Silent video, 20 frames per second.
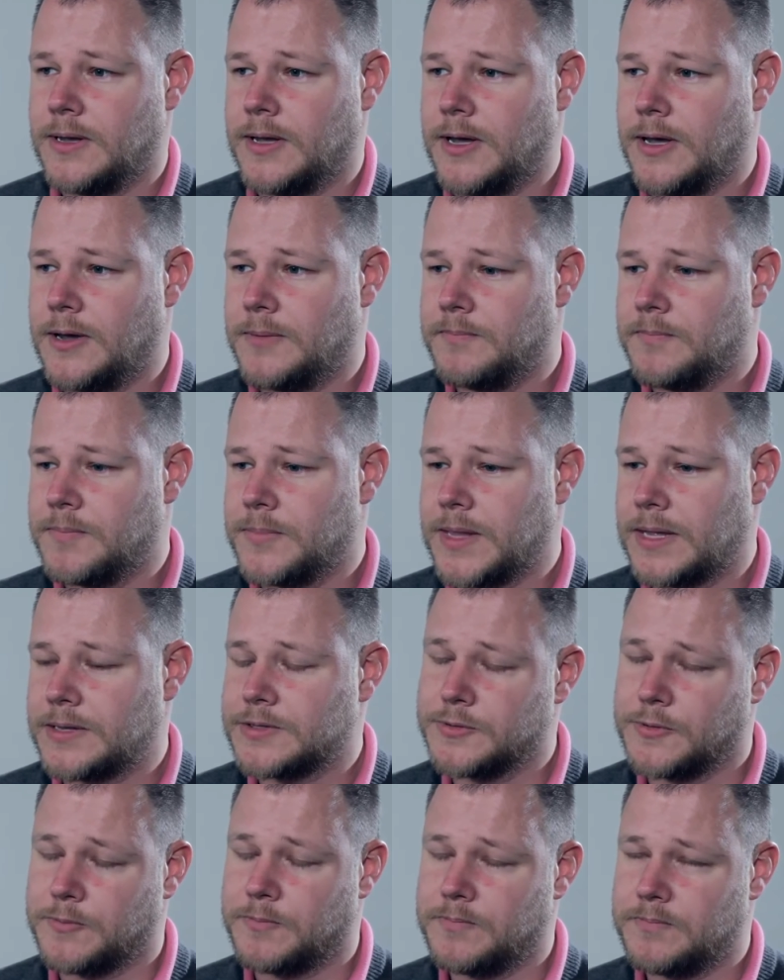
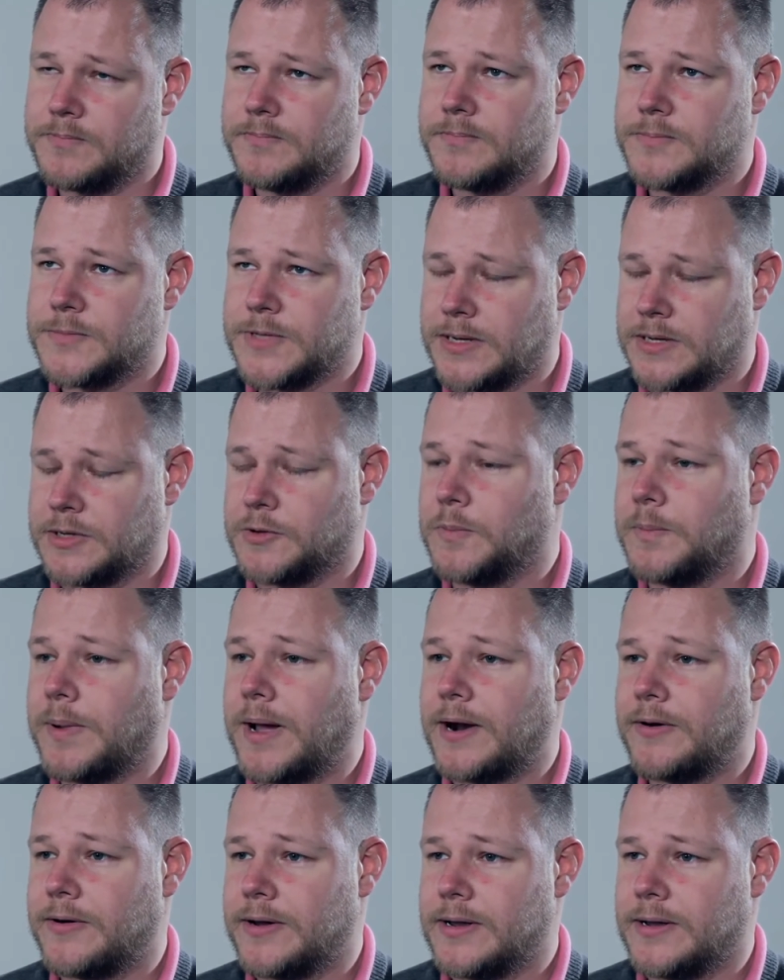that sort of technical
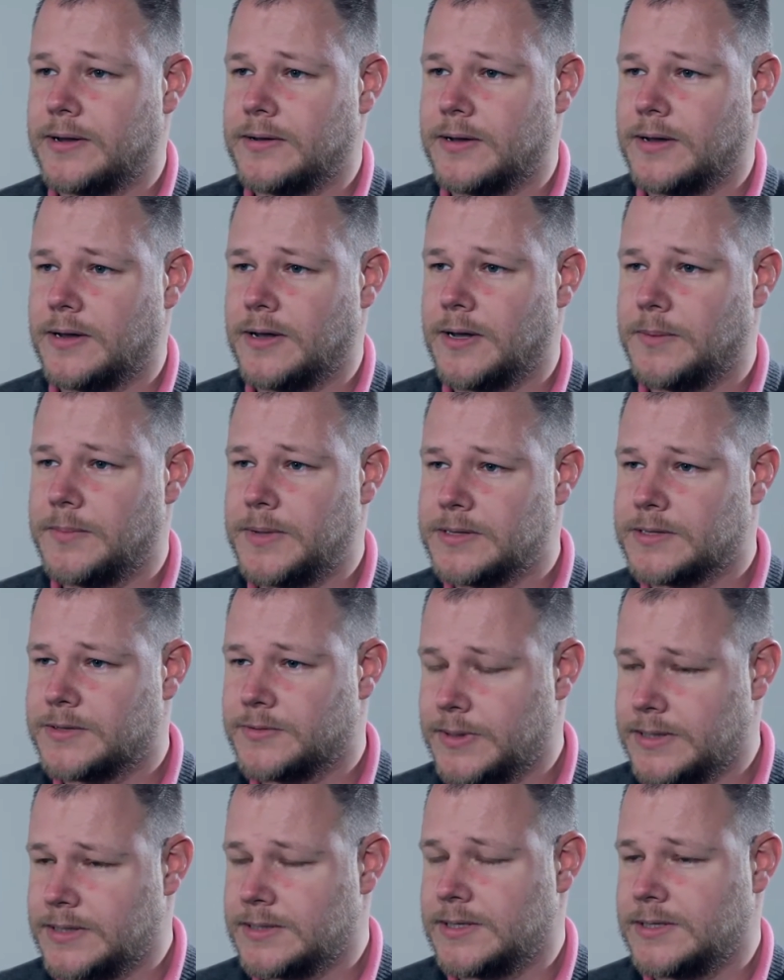barrier
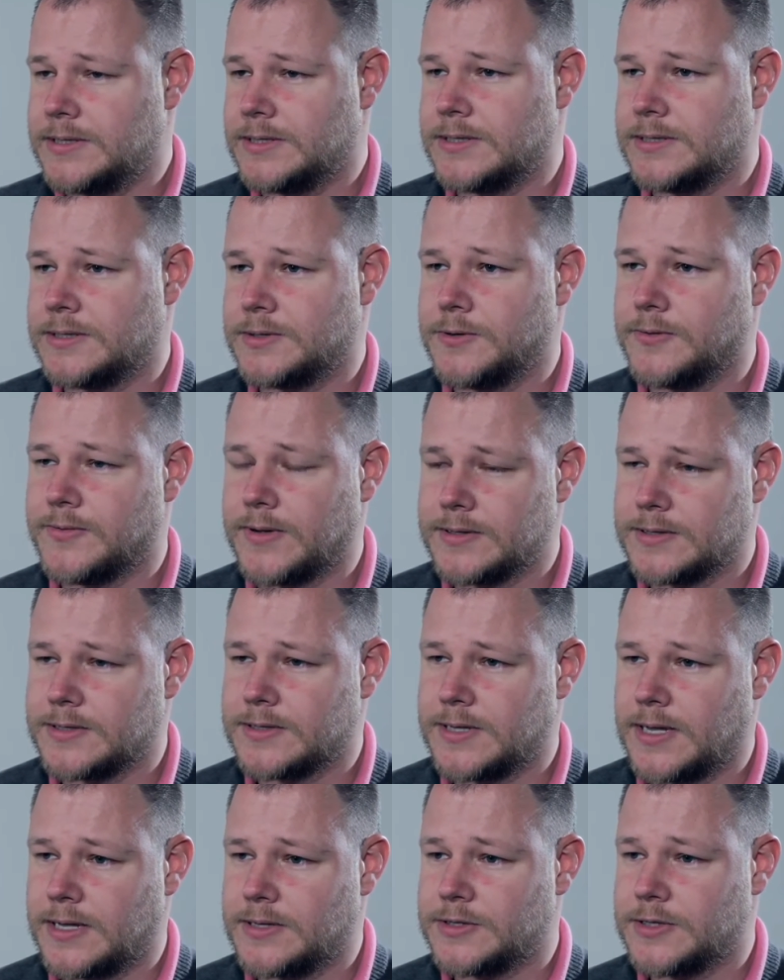into easy to sort of
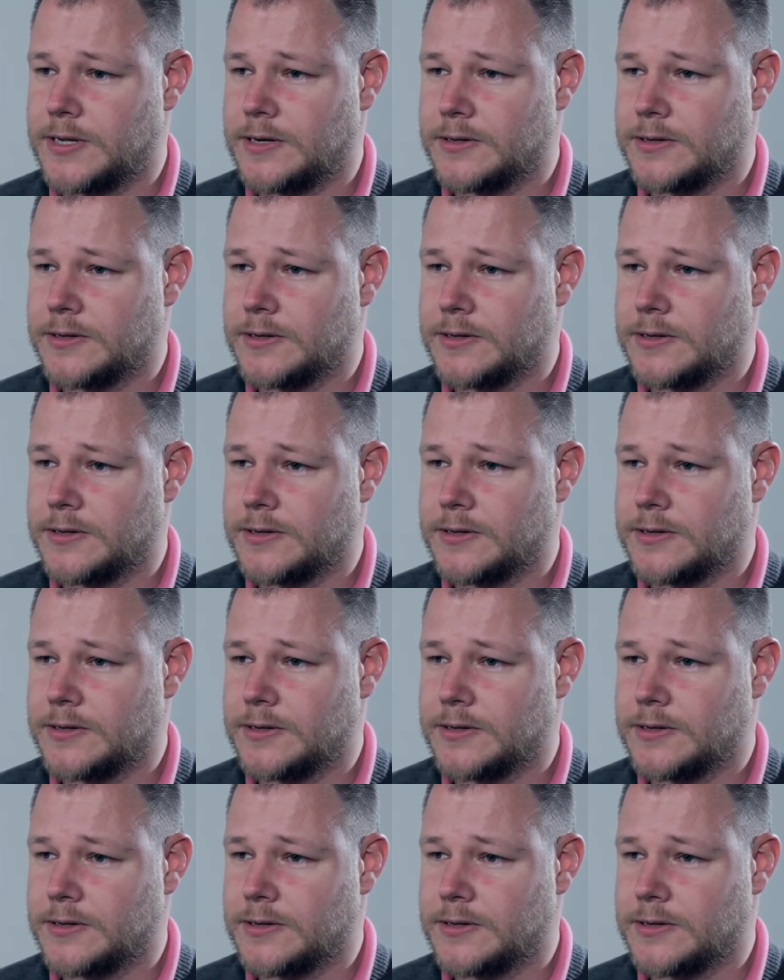understand